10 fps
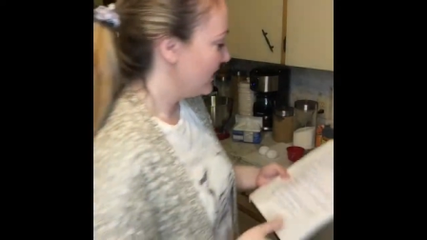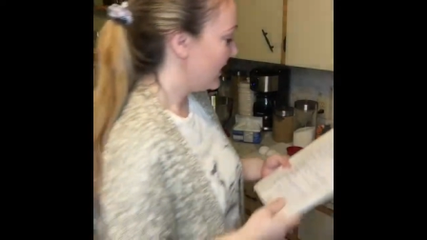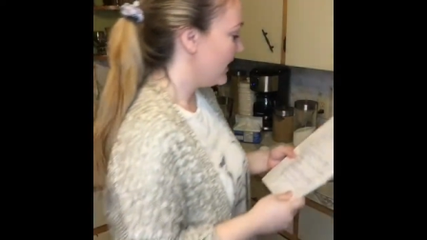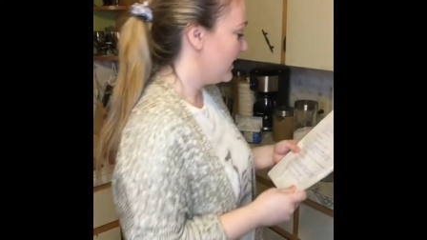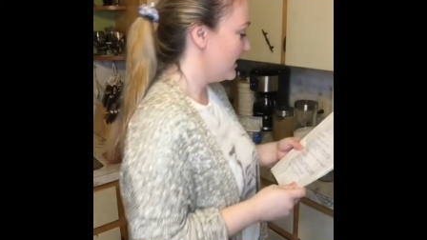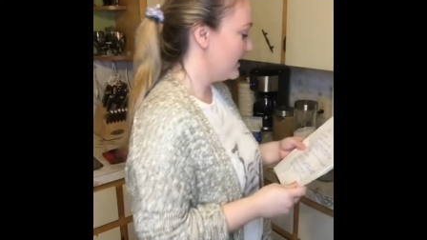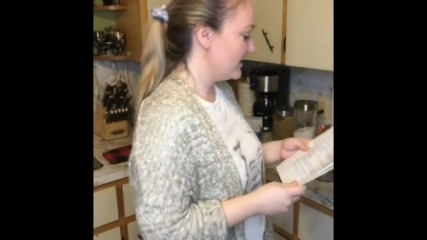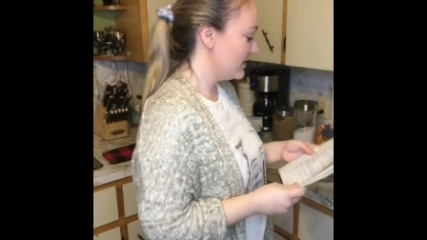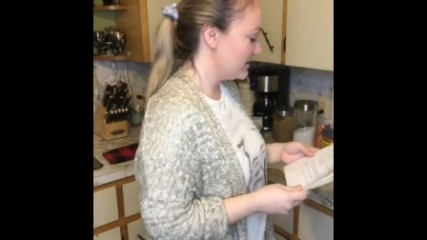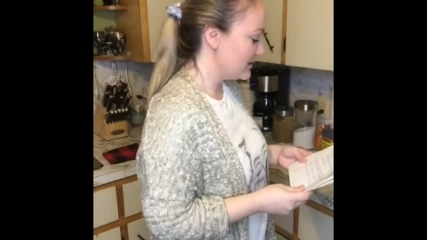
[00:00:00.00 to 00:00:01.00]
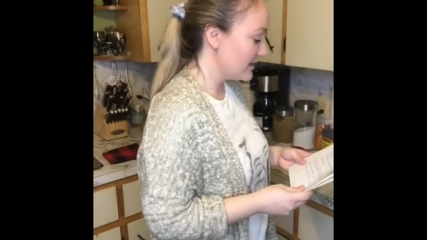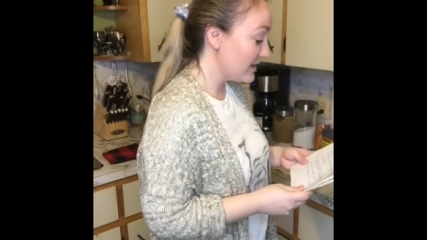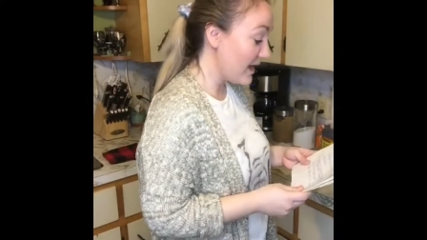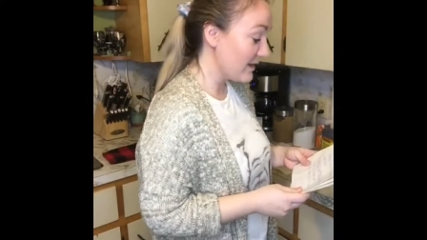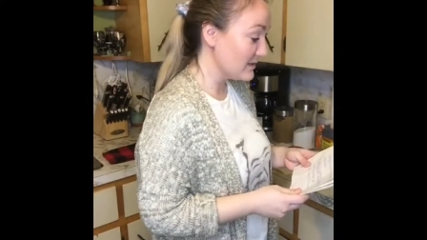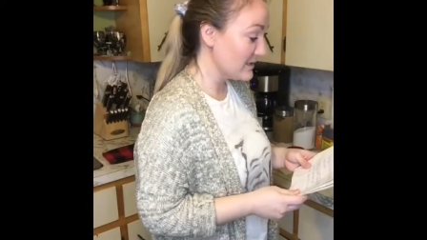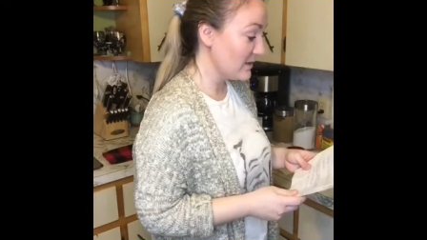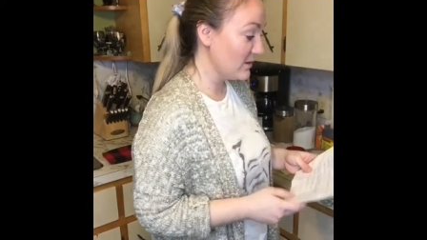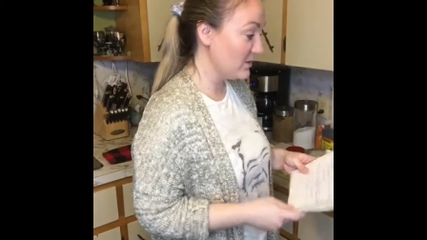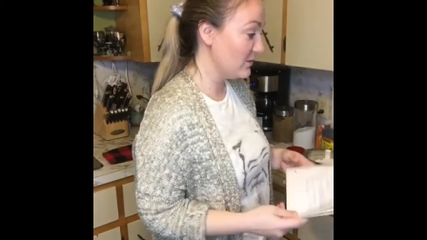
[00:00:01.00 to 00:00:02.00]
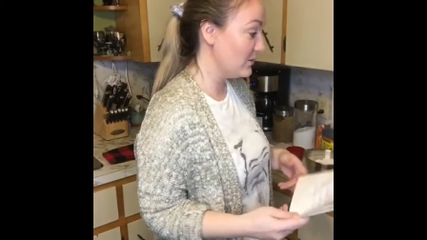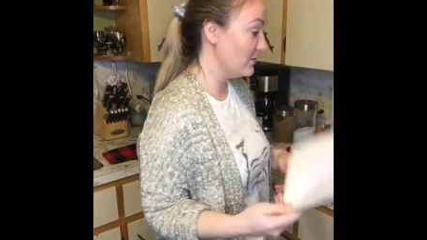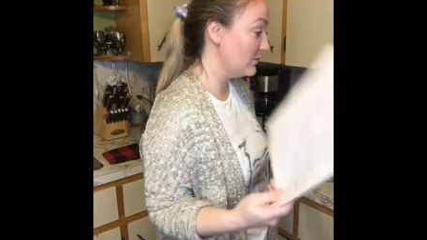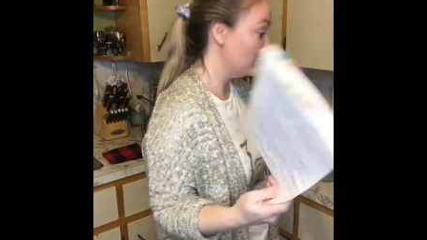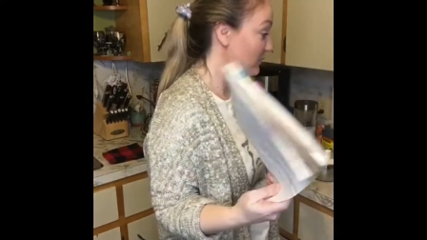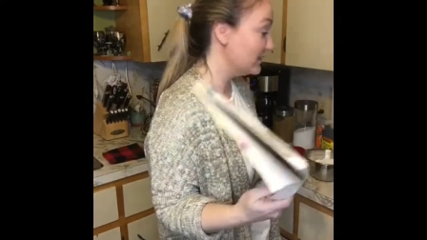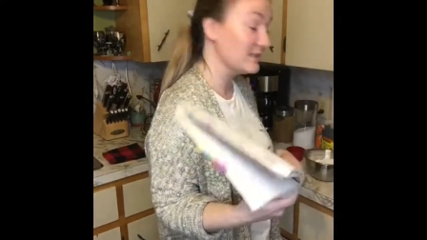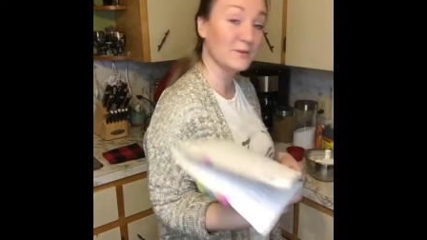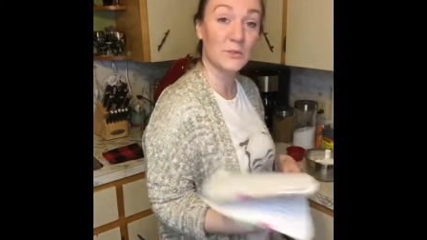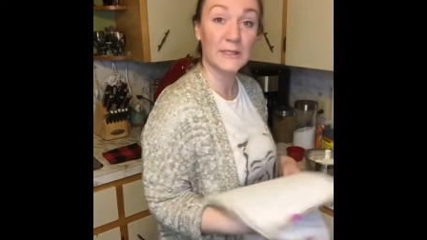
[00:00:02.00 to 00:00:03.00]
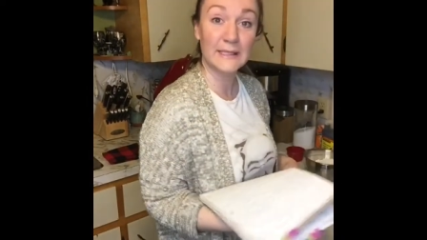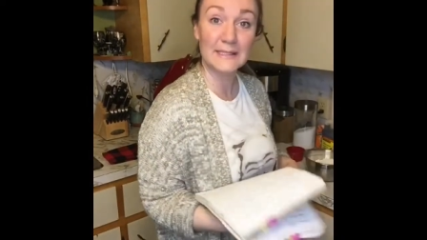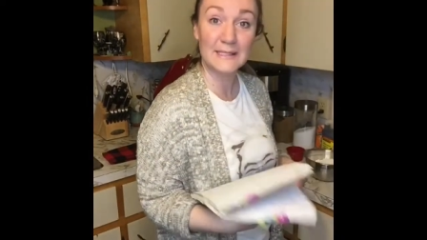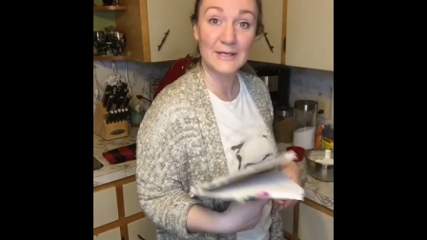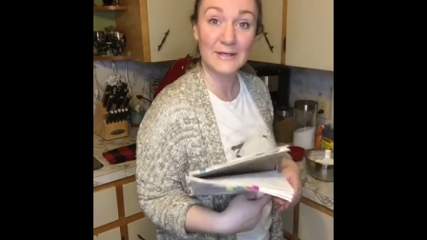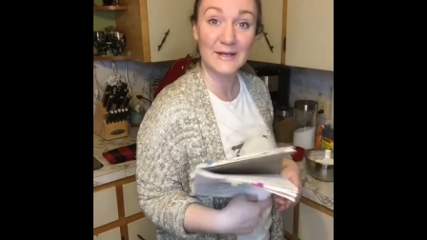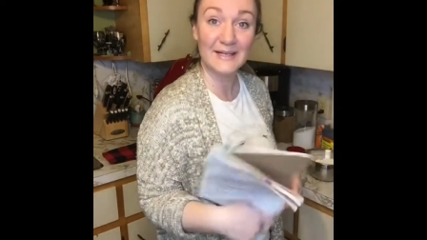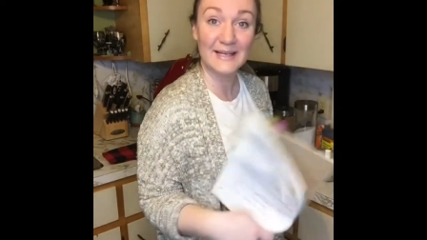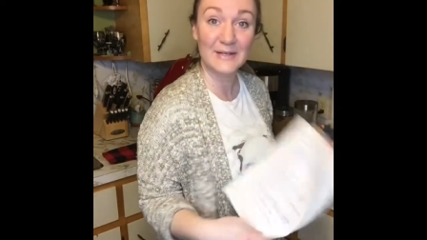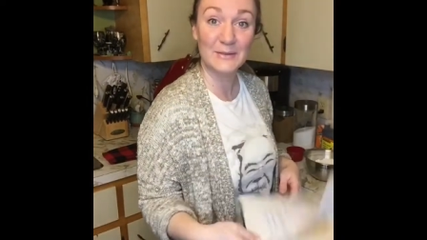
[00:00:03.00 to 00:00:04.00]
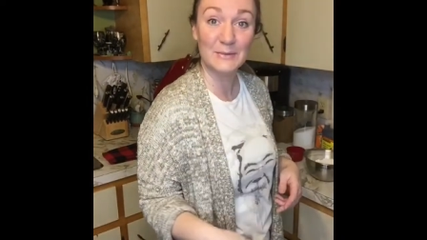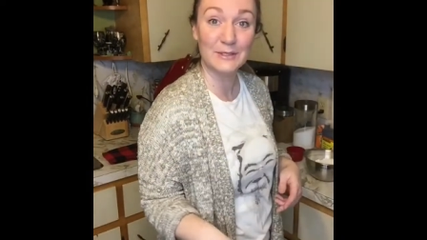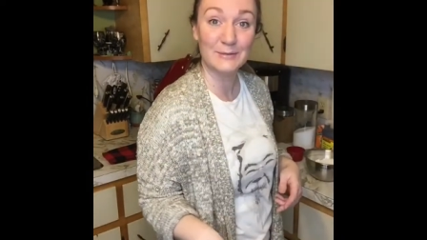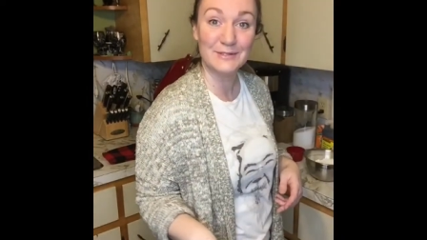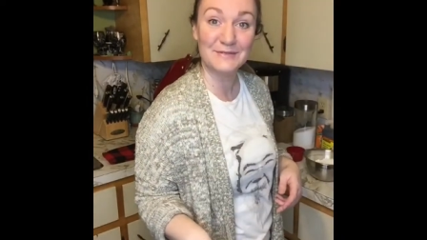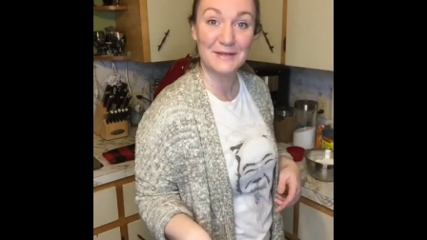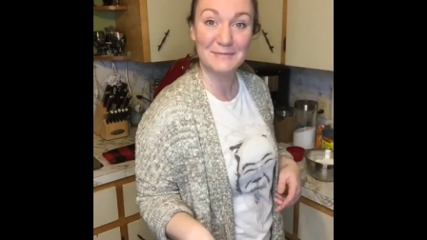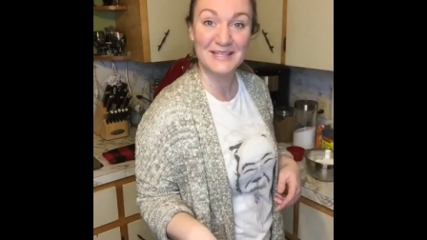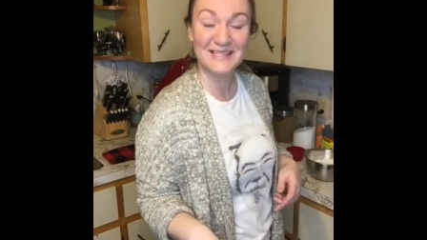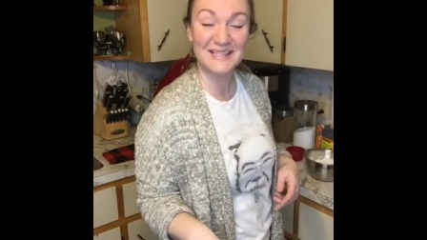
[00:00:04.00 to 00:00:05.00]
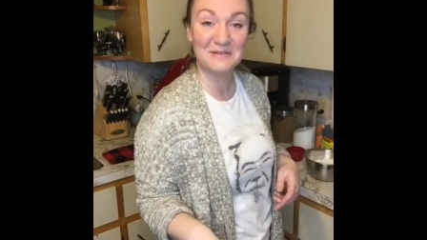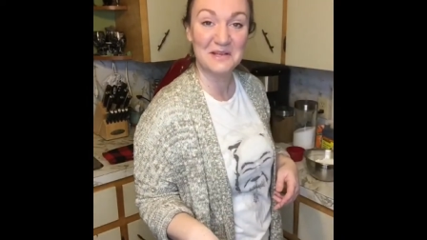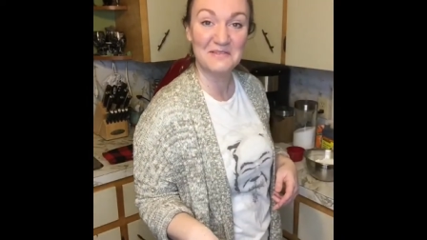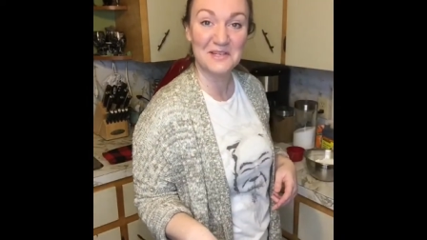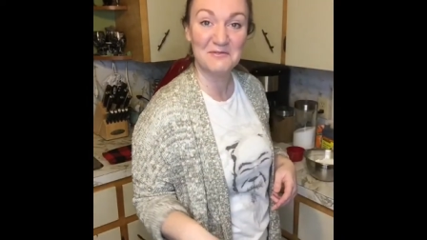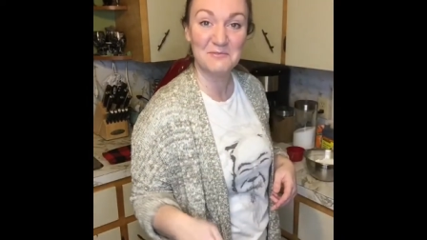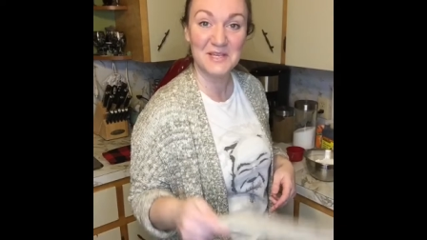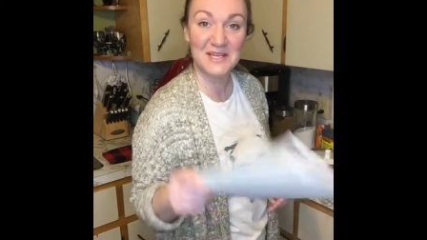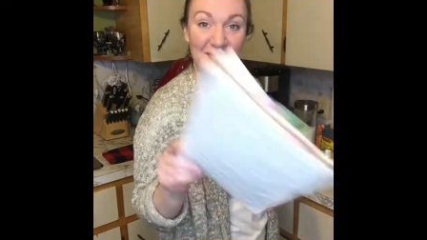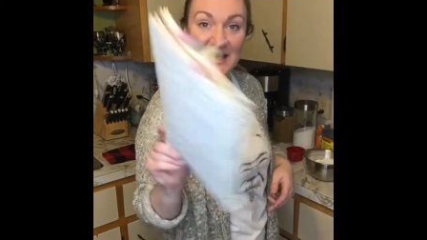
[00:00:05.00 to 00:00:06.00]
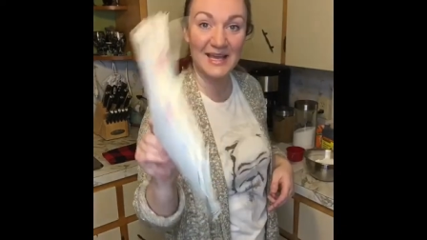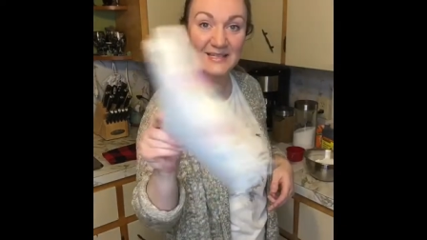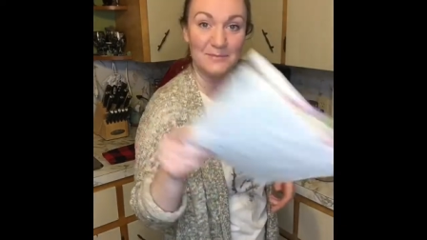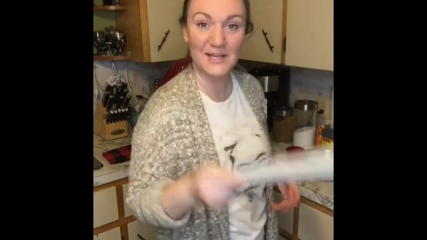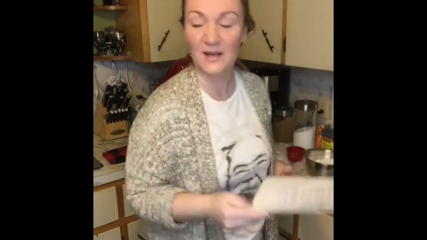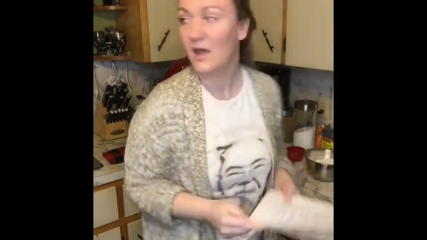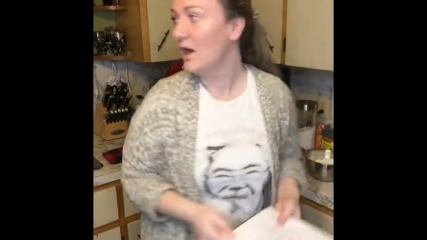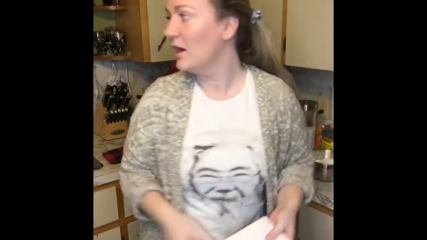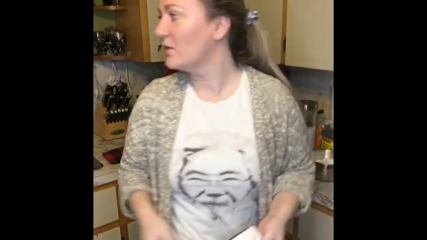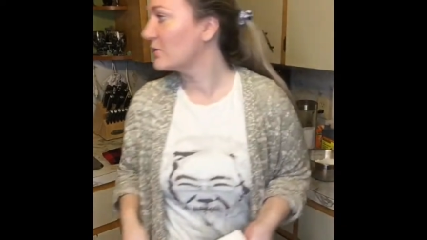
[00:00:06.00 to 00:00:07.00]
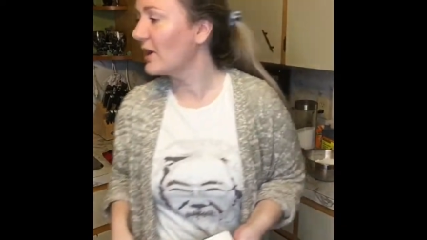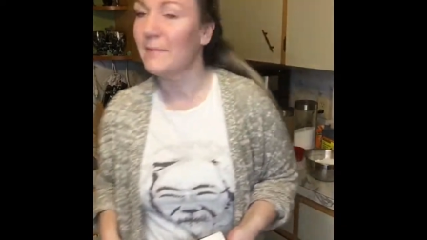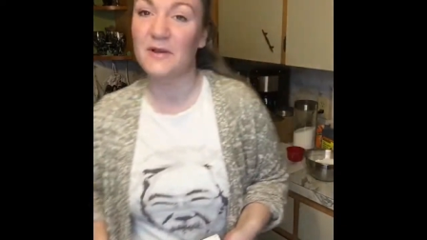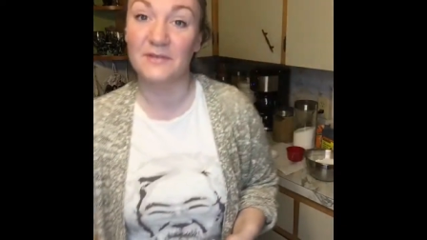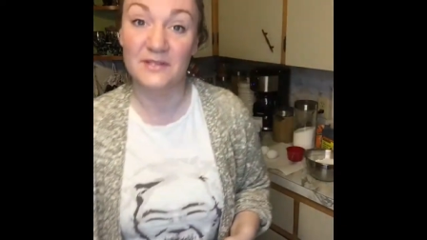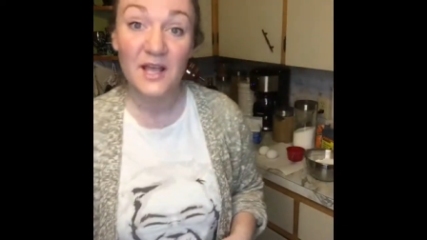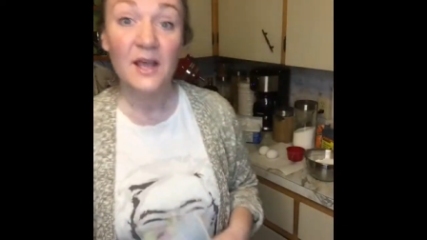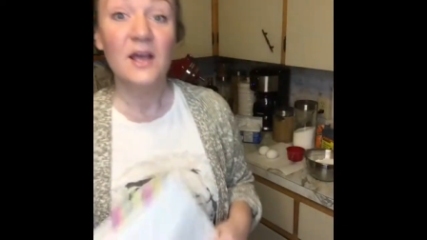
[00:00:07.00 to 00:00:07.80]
And yeah, so we'll get started right now. We're almost 5 minutes in and we haven't even begun to make it. Oh, crap, muffins.